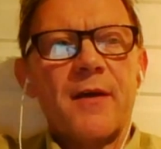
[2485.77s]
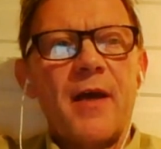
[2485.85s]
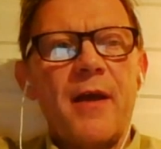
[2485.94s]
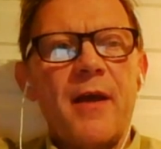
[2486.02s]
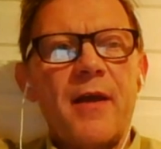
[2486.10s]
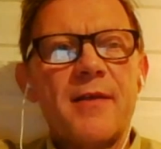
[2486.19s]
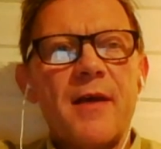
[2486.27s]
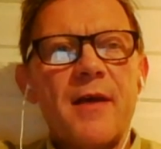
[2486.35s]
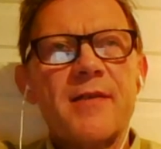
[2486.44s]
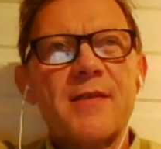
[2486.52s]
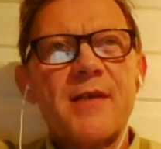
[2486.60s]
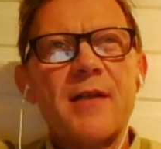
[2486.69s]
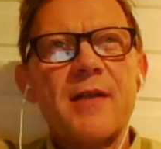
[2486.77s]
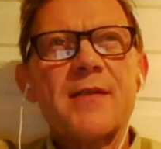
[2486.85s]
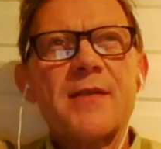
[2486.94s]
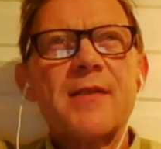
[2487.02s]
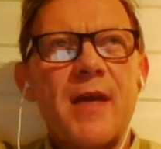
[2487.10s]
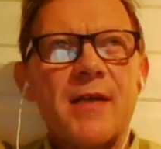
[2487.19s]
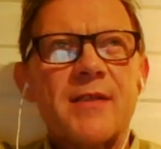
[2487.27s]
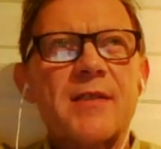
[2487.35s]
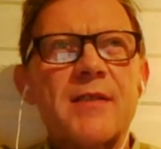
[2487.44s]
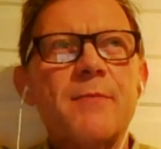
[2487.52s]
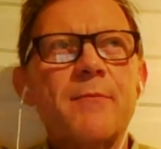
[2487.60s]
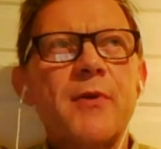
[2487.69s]
It sells, yes,
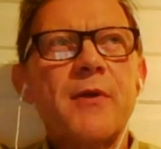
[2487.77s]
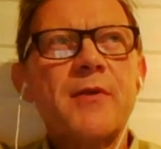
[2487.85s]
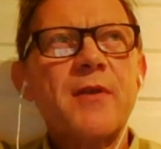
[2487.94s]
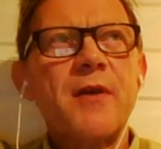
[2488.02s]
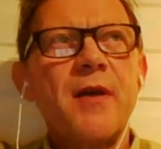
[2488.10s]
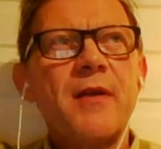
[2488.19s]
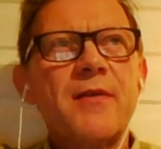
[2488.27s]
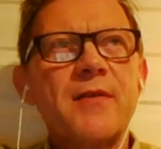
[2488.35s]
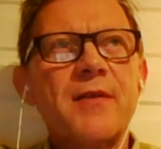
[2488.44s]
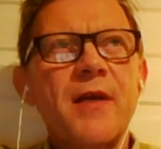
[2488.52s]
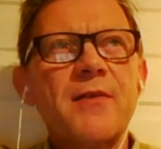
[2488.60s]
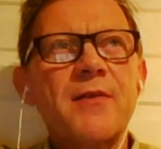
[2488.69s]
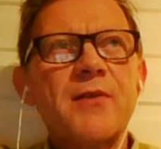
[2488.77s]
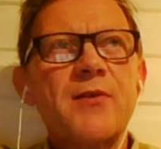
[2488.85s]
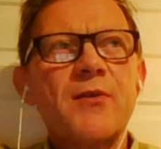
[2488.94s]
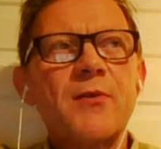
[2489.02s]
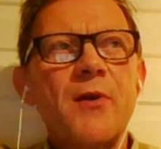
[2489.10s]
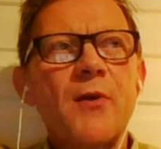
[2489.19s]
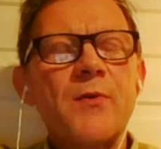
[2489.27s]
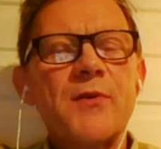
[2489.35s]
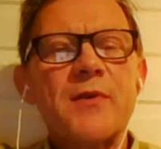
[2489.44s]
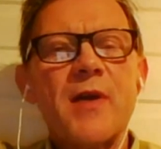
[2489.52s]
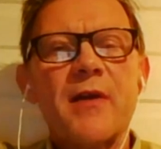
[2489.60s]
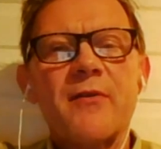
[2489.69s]
but it sells to those
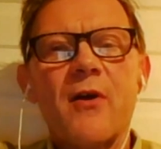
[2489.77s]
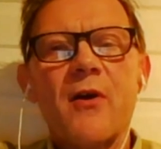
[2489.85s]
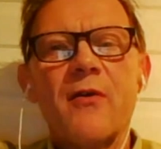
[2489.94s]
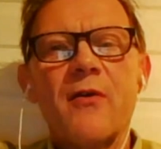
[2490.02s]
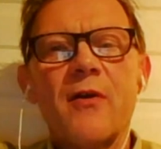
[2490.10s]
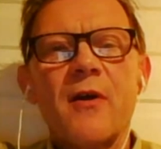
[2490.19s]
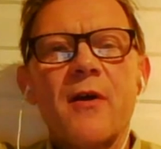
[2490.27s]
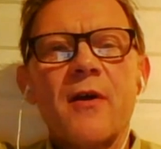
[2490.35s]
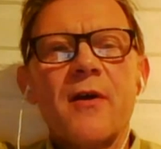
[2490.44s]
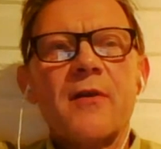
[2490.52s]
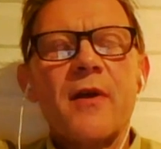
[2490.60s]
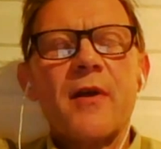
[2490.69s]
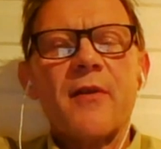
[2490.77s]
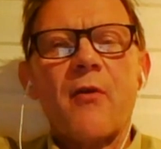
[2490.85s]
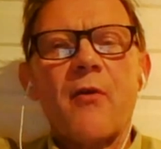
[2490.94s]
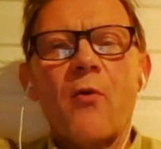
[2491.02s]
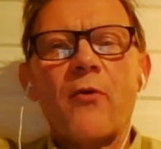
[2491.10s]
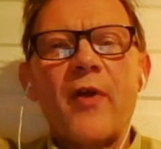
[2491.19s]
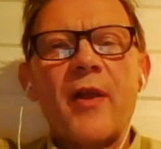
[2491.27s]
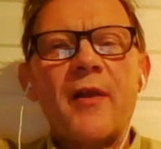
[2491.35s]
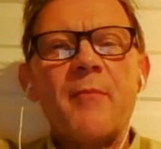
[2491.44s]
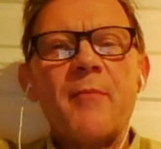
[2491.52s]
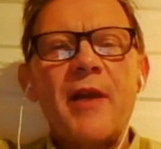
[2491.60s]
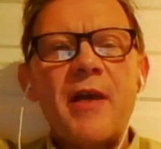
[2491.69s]
that are already
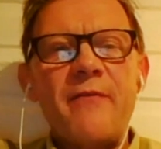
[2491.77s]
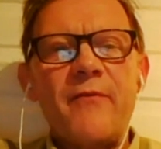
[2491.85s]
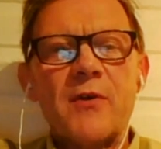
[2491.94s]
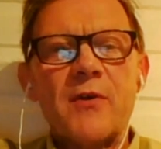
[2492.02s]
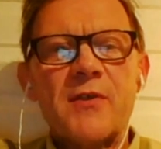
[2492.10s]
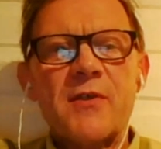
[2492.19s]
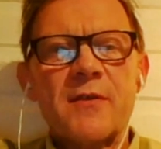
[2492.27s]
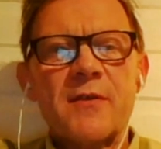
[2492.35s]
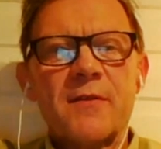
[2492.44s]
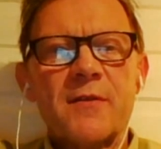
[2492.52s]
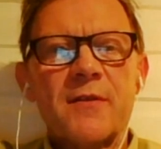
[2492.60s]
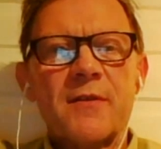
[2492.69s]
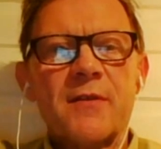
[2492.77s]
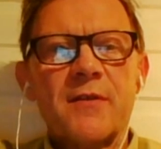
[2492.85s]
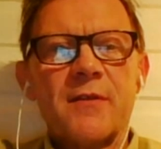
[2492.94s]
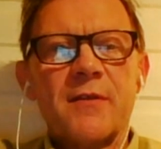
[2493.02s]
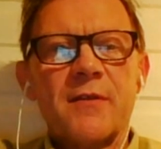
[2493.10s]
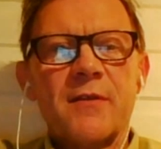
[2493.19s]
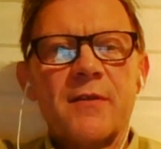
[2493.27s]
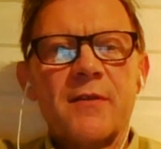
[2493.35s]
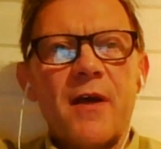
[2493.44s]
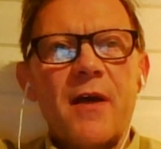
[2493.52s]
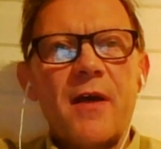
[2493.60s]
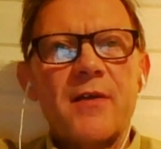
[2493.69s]
believers.
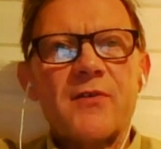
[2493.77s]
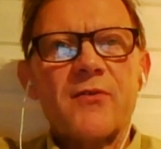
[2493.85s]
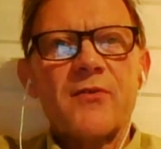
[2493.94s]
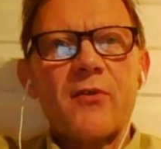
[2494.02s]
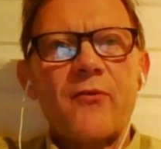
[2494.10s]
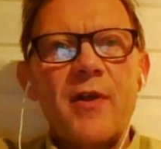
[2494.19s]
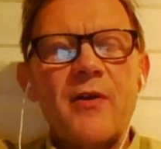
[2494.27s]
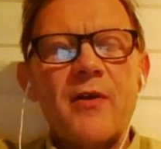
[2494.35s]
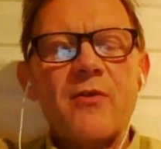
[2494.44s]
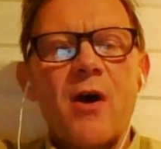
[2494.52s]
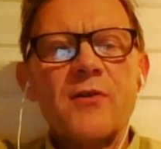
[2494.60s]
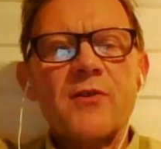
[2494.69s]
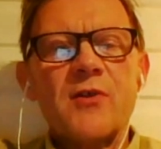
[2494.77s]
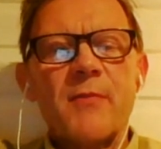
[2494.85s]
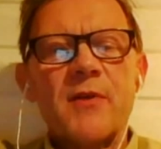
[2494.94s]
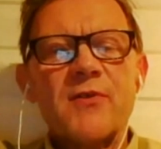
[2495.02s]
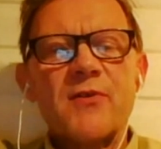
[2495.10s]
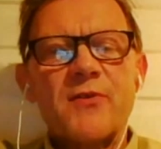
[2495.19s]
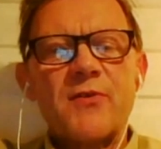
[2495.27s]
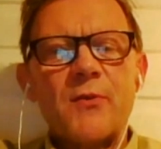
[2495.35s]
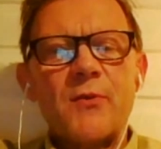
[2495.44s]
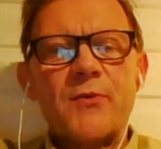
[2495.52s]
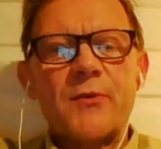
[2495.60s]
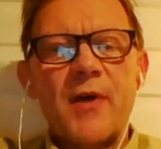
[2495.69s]
It's not really an argument to
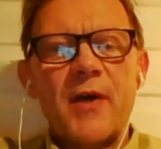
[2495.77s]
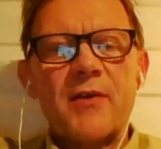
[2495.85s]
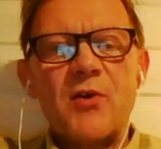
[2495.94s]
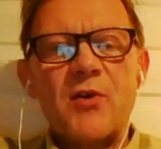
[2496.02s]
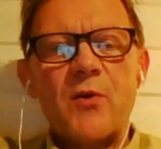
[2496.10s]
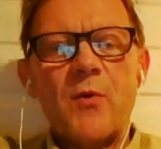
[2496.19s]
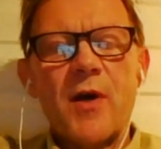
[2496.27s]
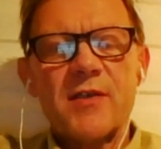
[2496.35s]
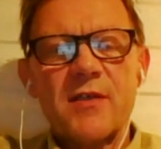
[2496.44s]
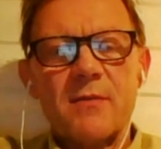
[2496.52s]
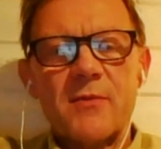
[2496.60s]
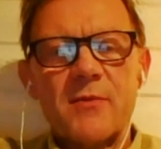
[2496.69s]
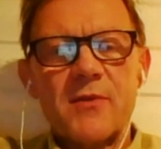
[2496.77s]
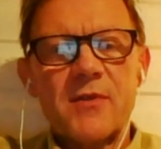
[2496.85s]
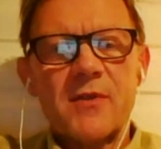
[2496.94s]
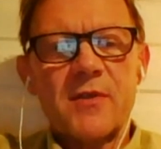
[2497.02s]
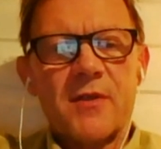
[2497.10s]
get new customers.